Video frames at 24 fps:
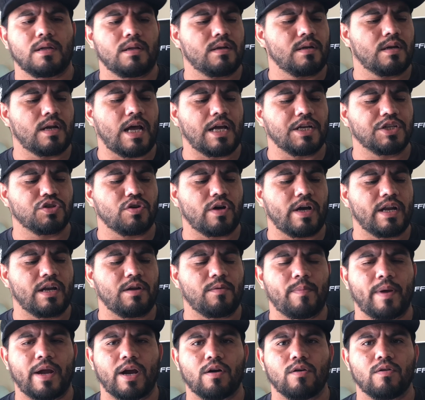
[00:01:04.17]

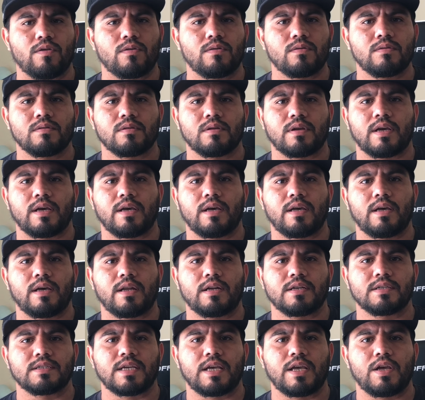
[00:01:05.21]
nitrided barrel. It
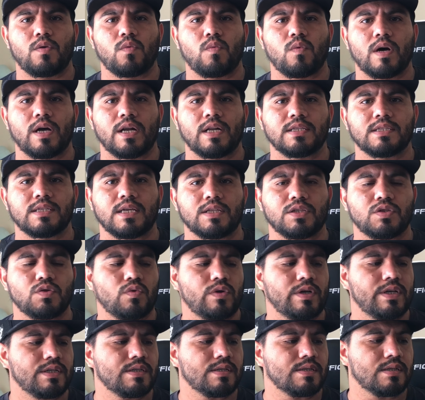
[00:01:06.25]
is a 1 in 10
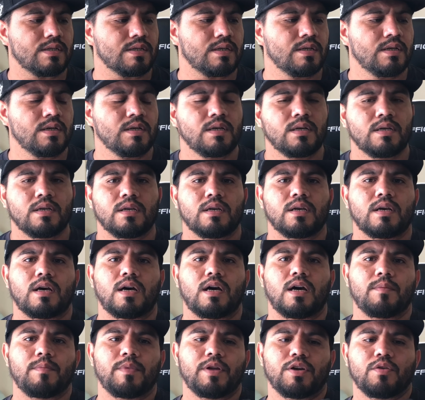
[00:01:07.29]
twist.
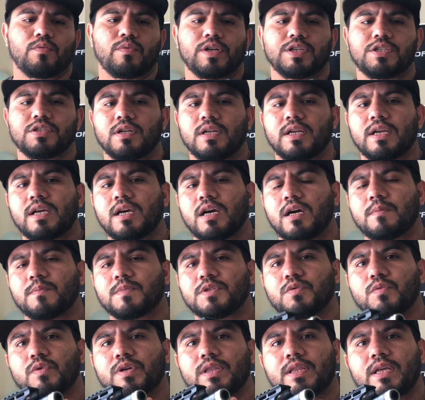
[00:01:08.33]
It originally
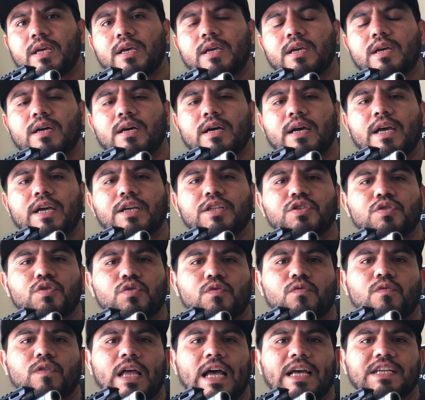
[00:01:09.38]
comes with a A2
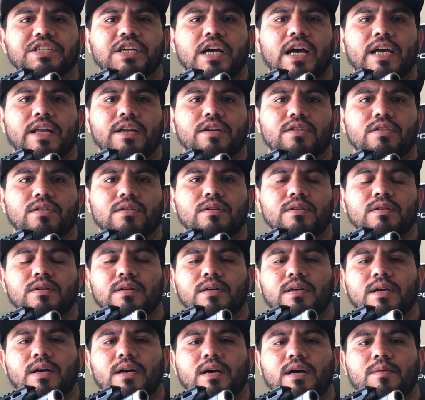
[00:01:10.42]
flash hider,
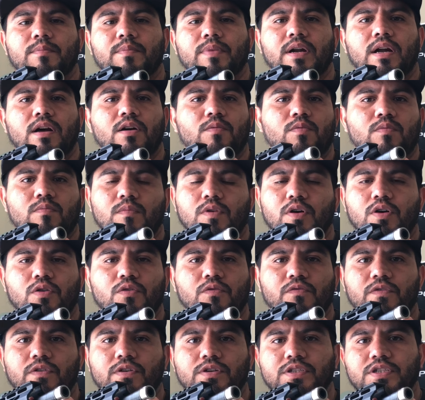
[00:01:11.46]
but I'll go
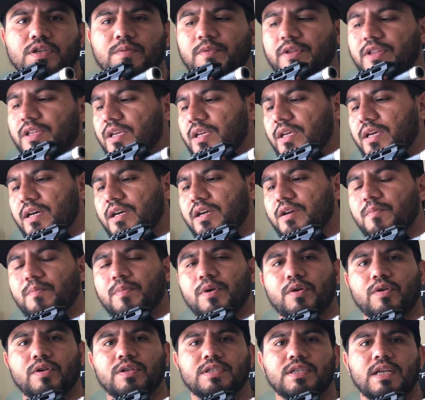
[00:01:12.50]
over some of the
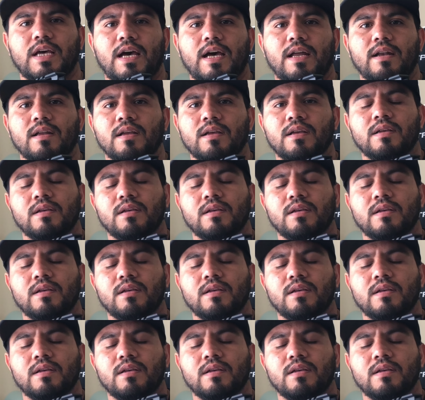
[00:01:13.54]
components that